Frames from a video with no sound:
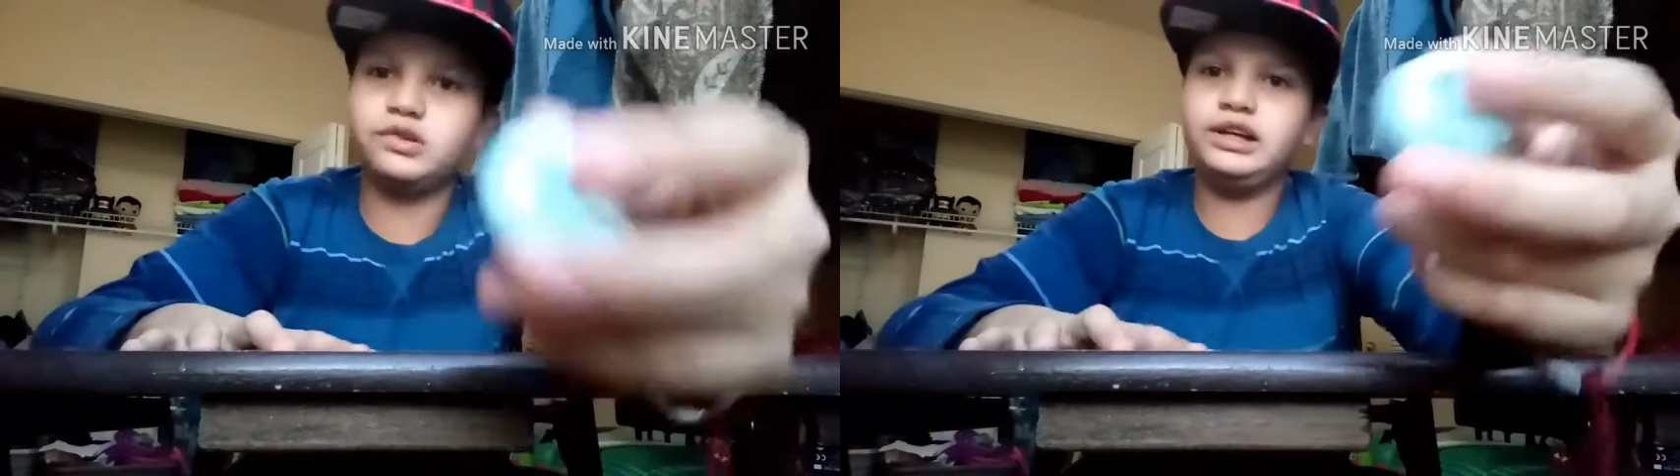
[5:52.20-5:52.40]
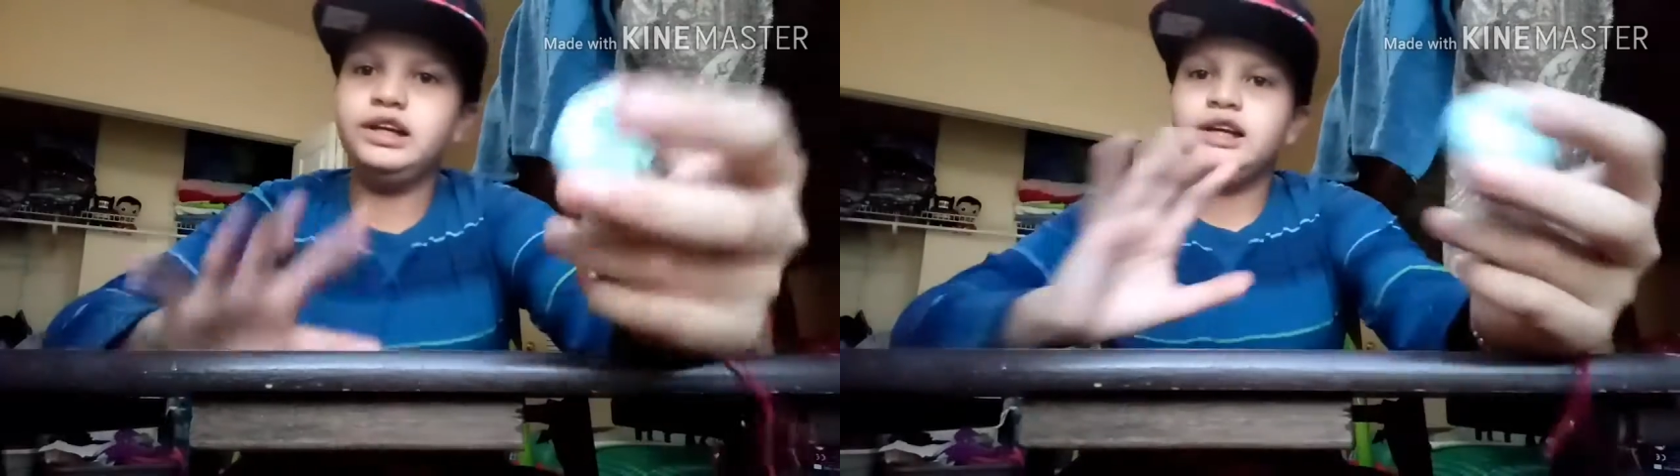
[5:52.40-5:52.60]

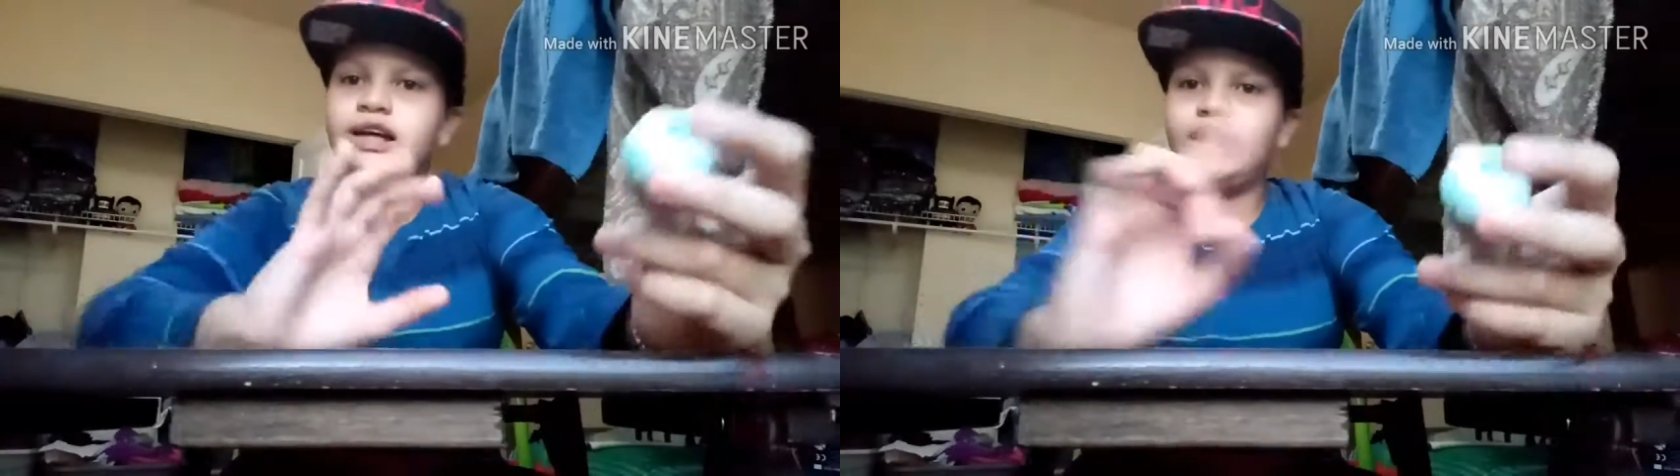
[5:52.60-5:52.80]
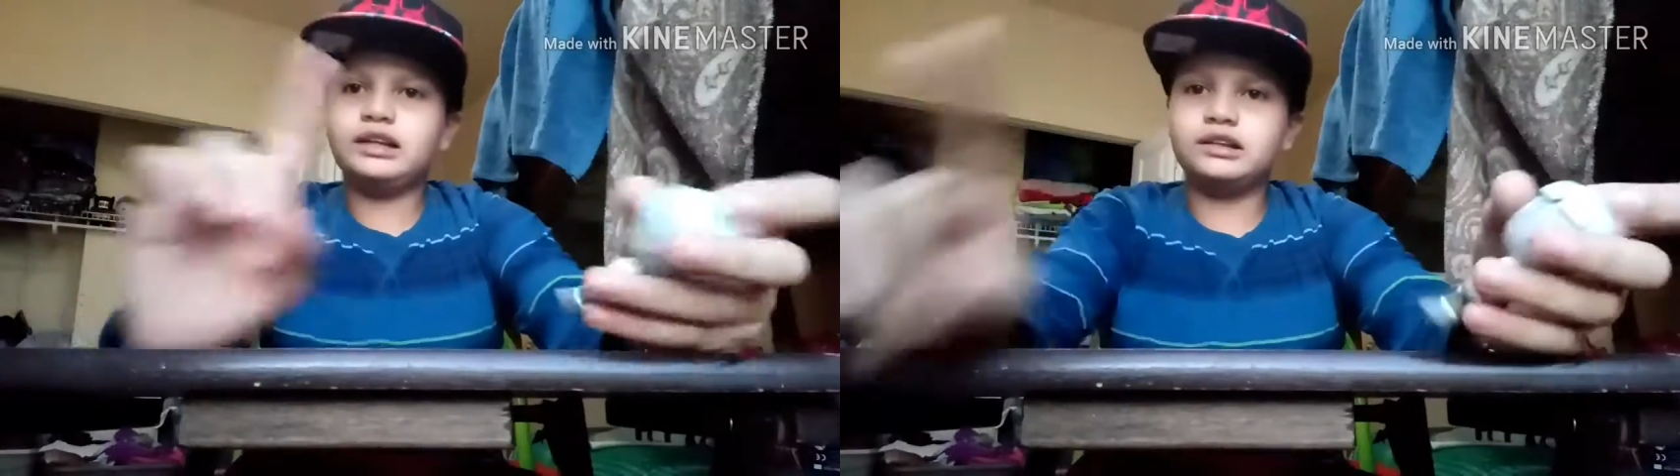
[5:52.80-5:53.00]
three
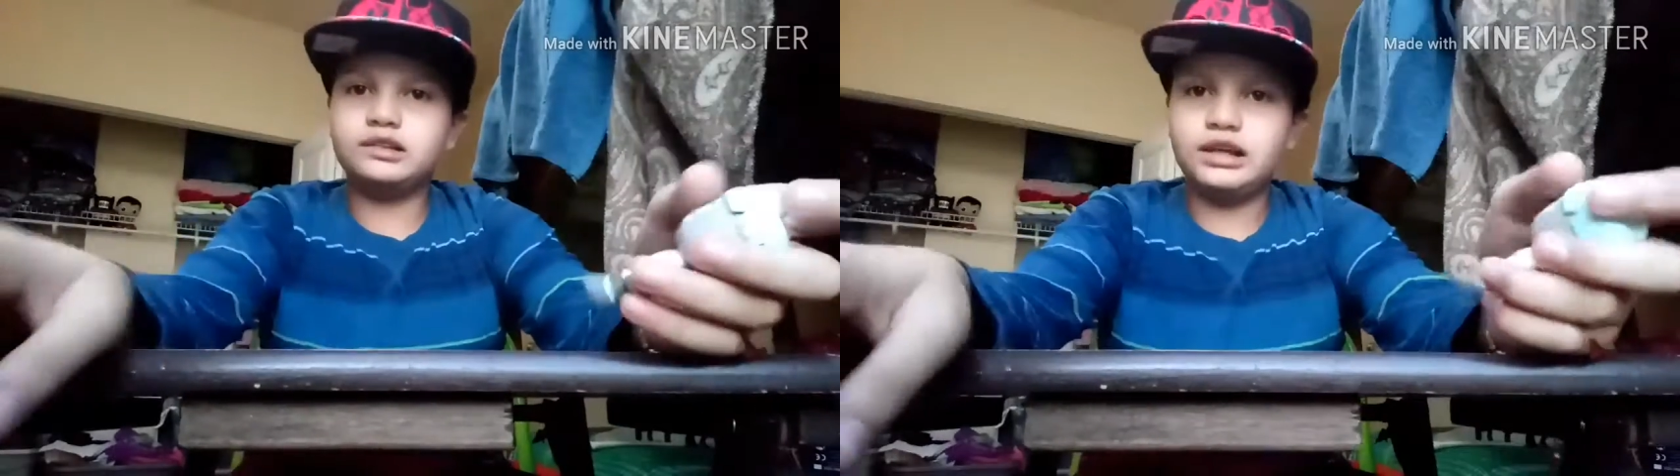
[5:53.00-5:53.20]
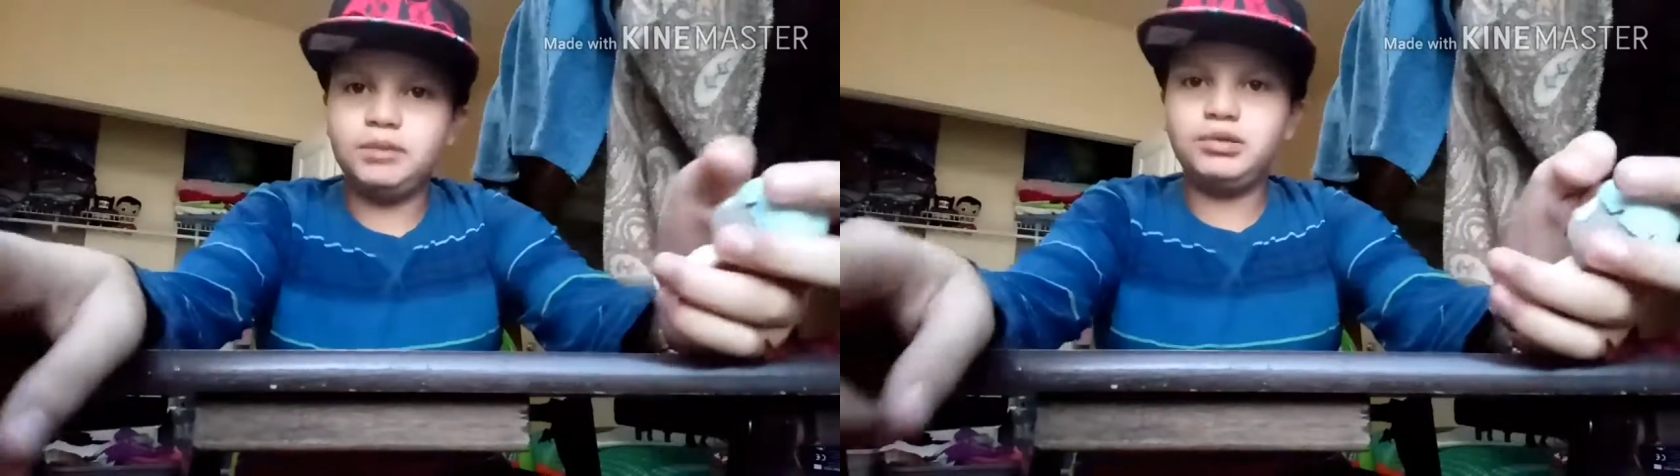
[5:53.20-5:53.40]
at the
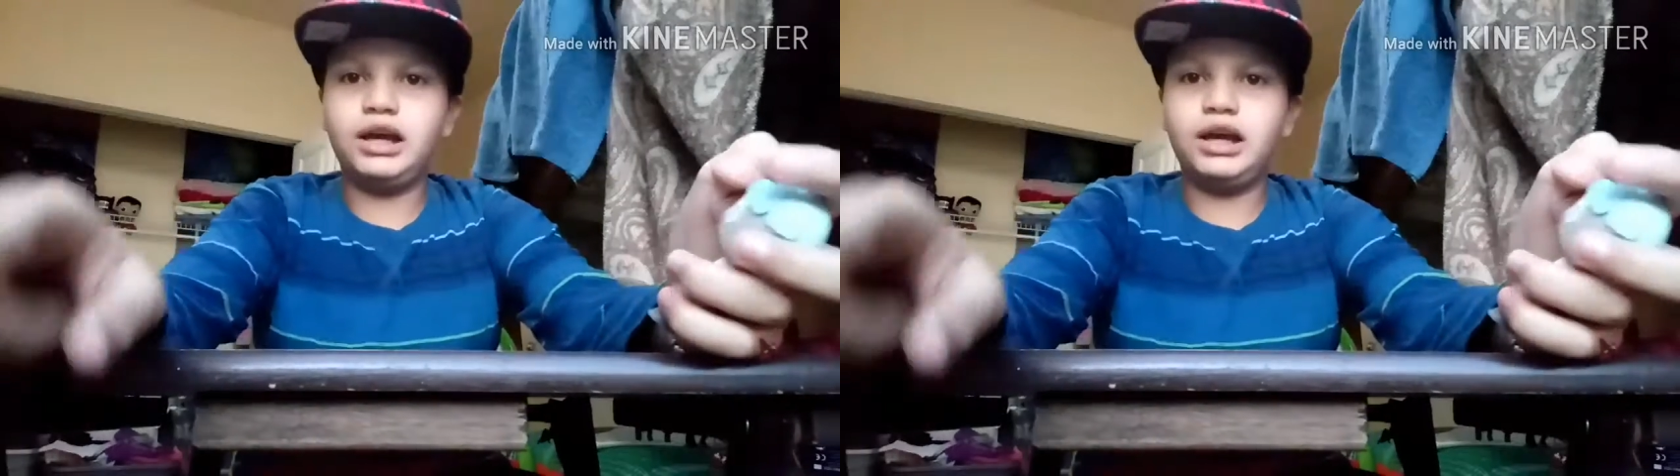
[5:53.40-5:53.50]
same